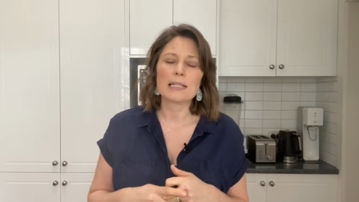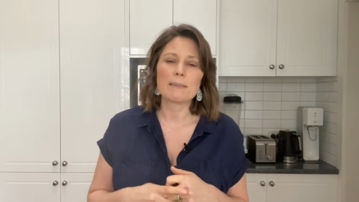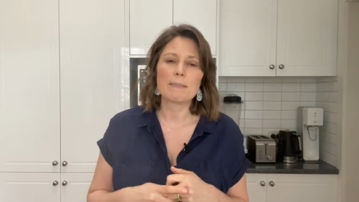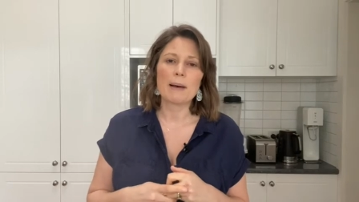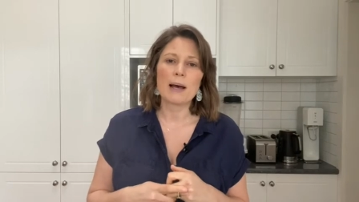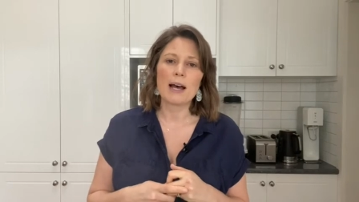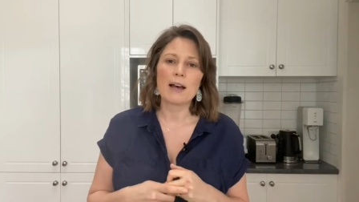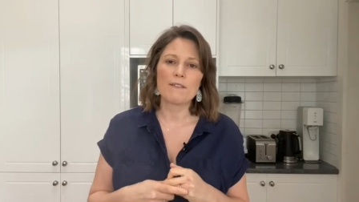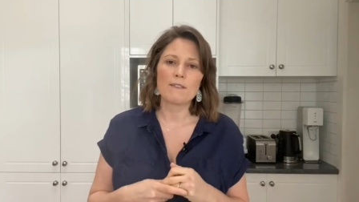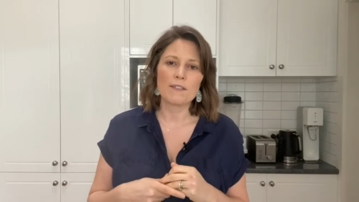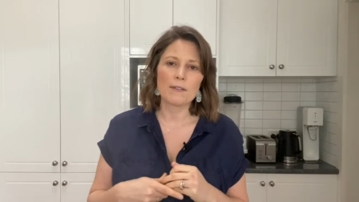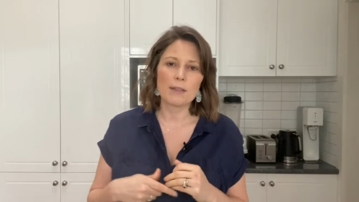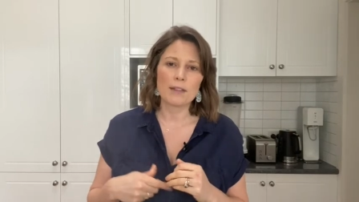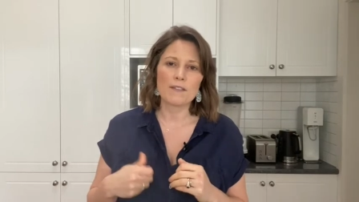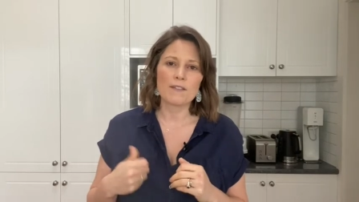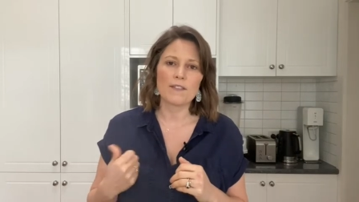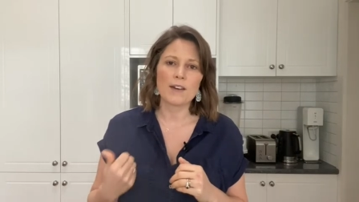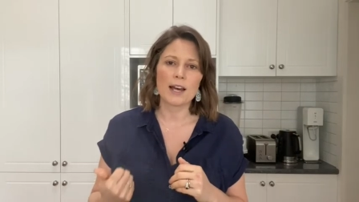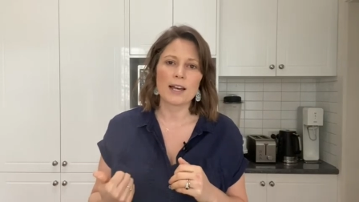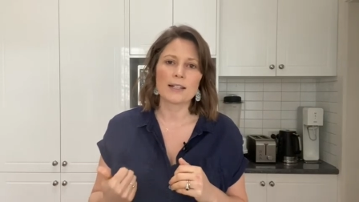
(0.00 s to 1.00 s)
apart from the
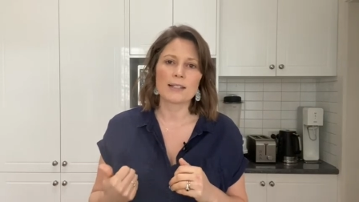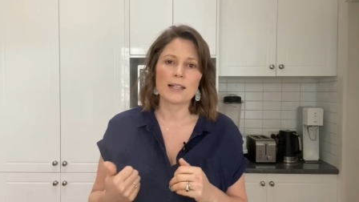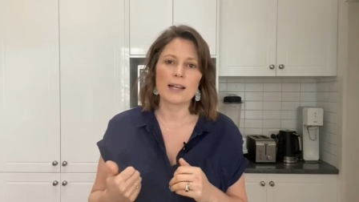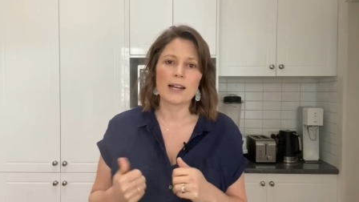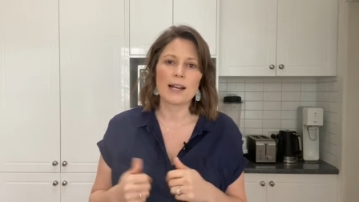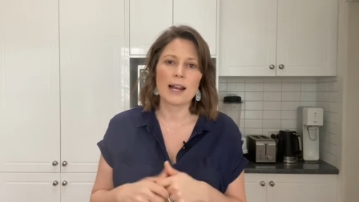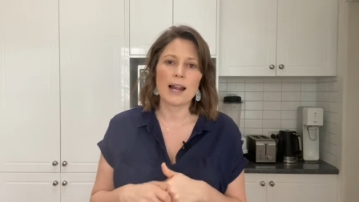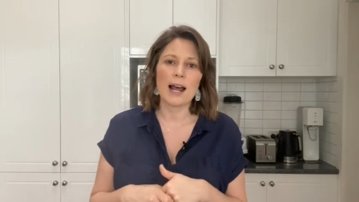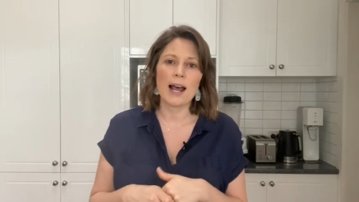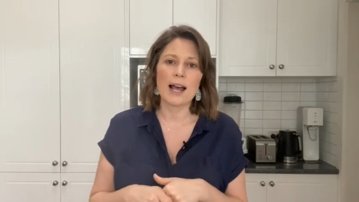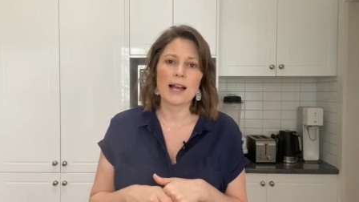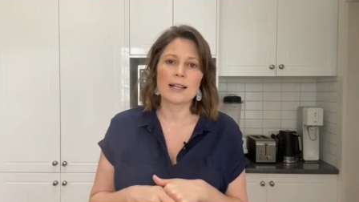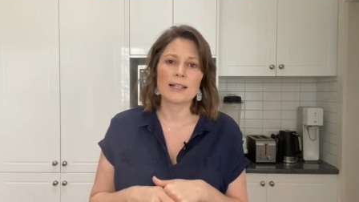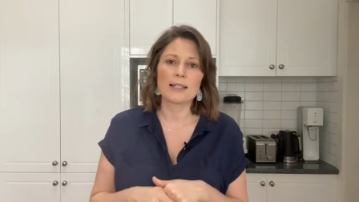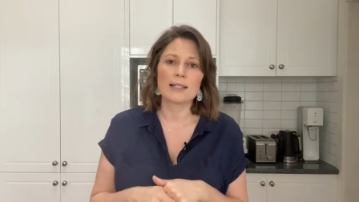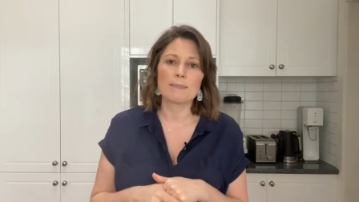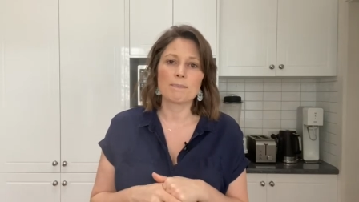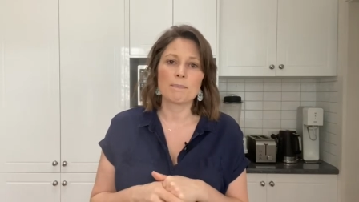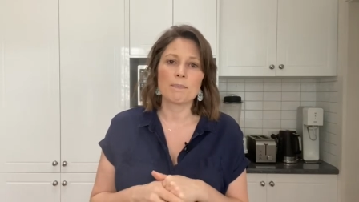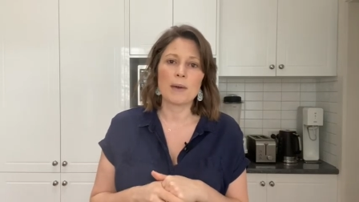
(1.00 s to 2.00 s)
fact that it
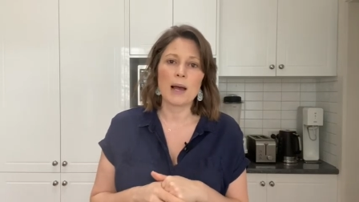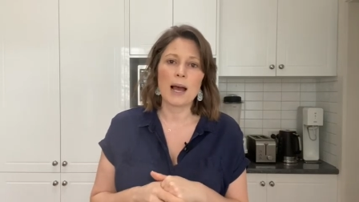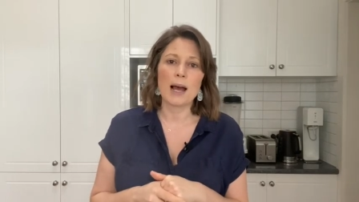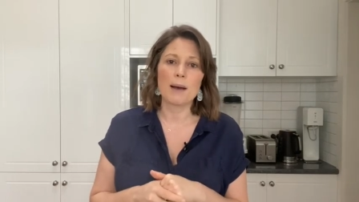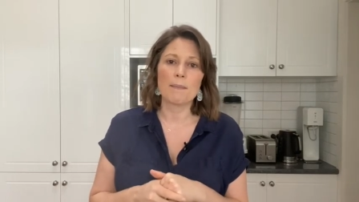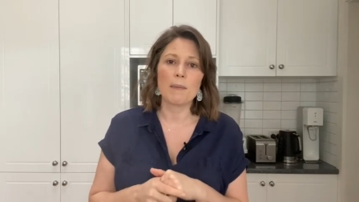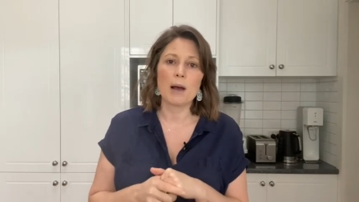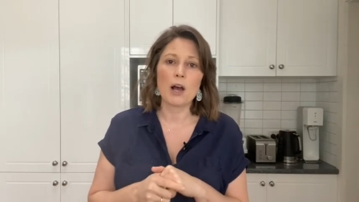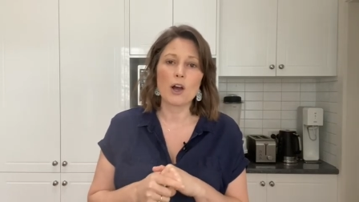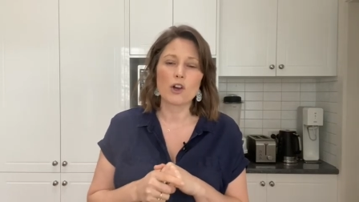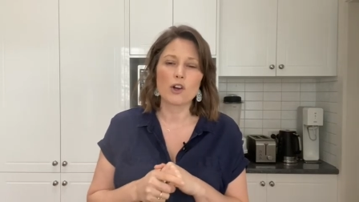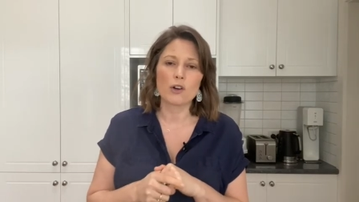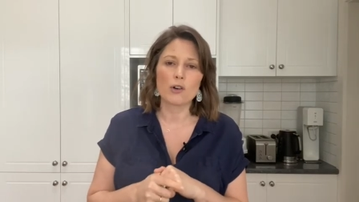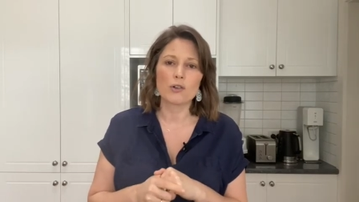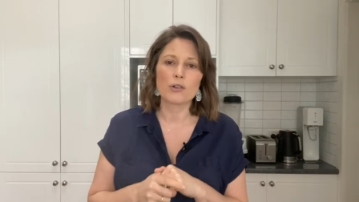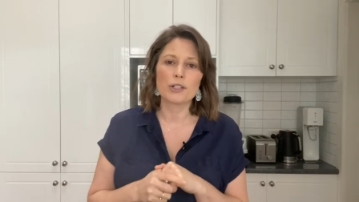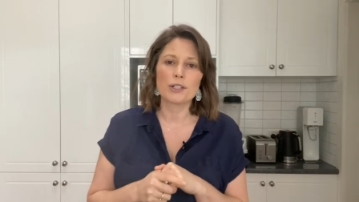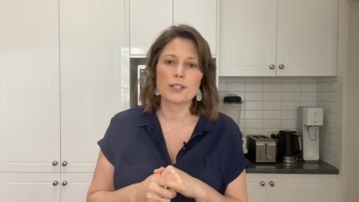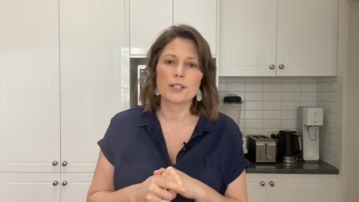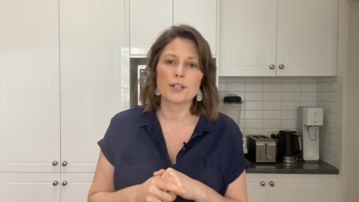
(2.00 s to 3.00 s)
has a
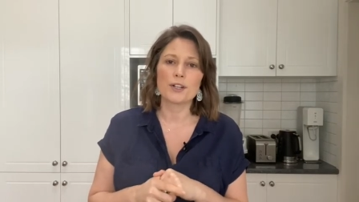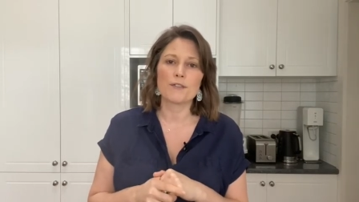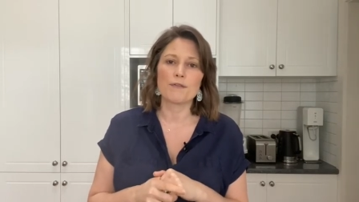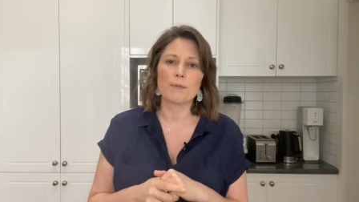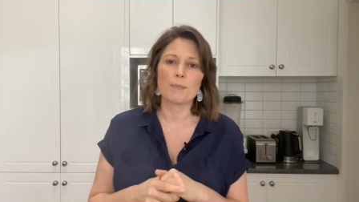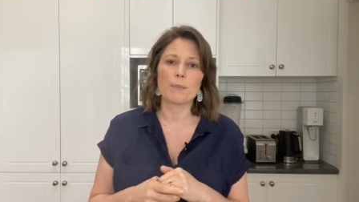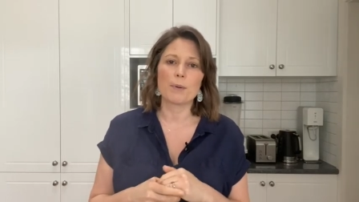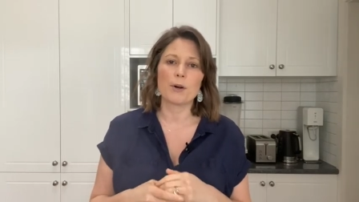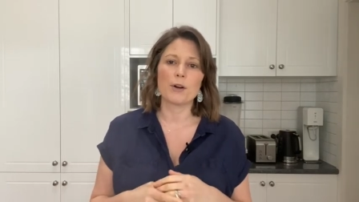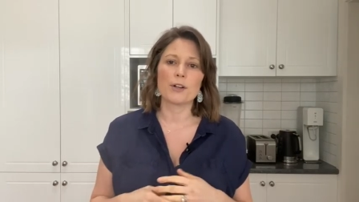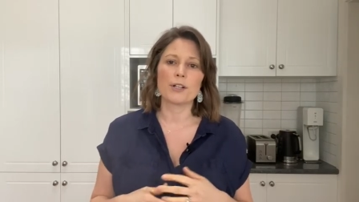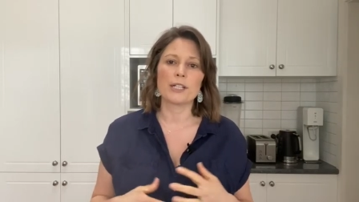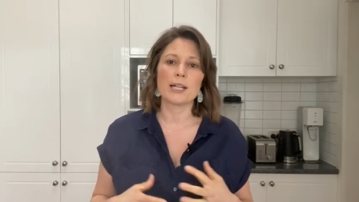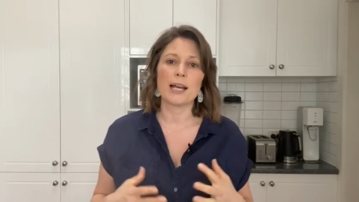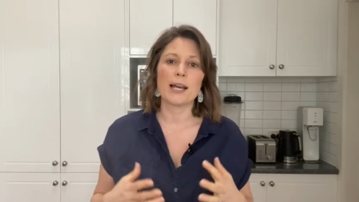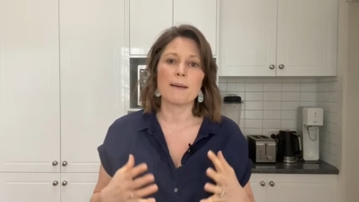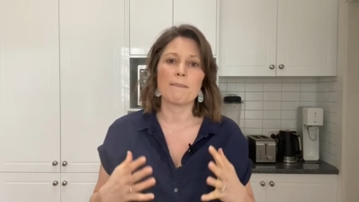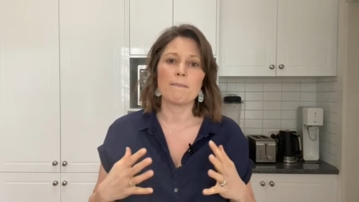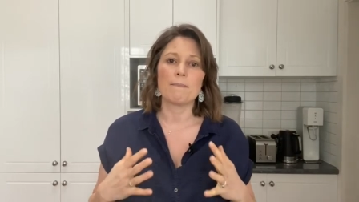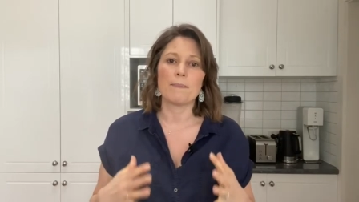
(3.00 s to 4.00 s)
good serve of
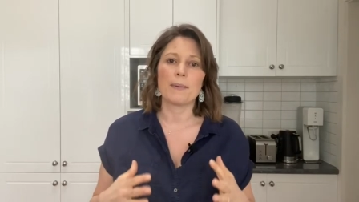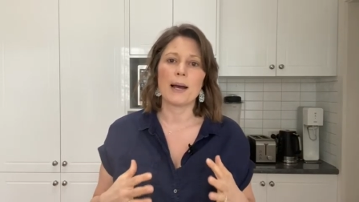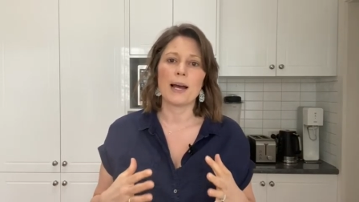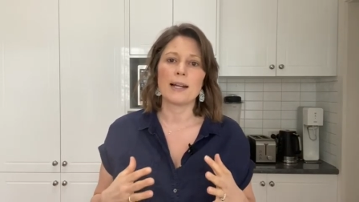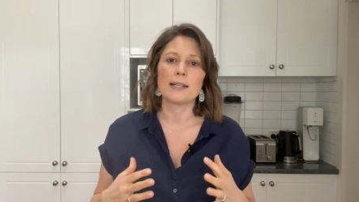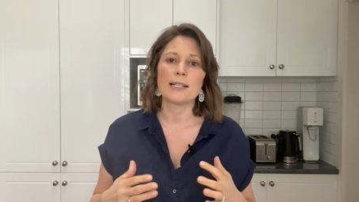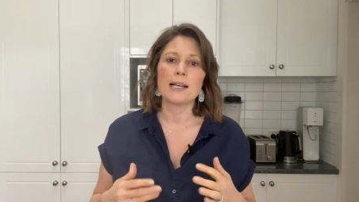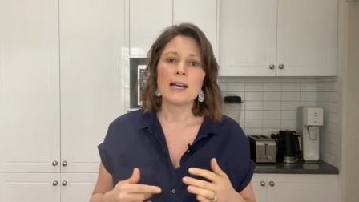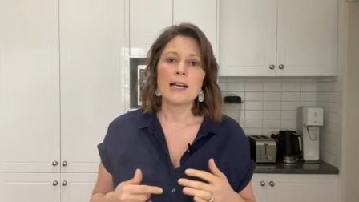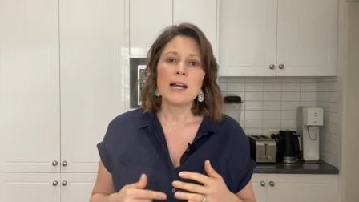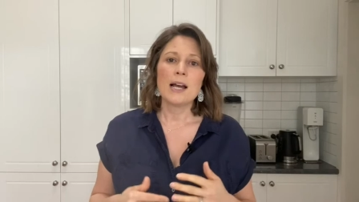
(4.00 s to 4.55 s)
protein, but